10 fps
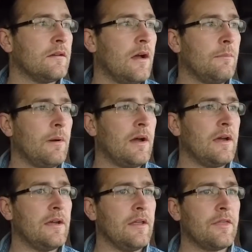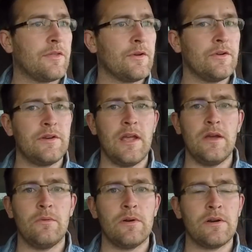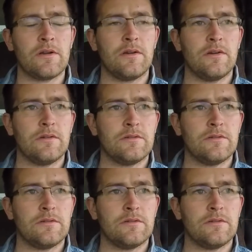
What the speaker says: my third day of work,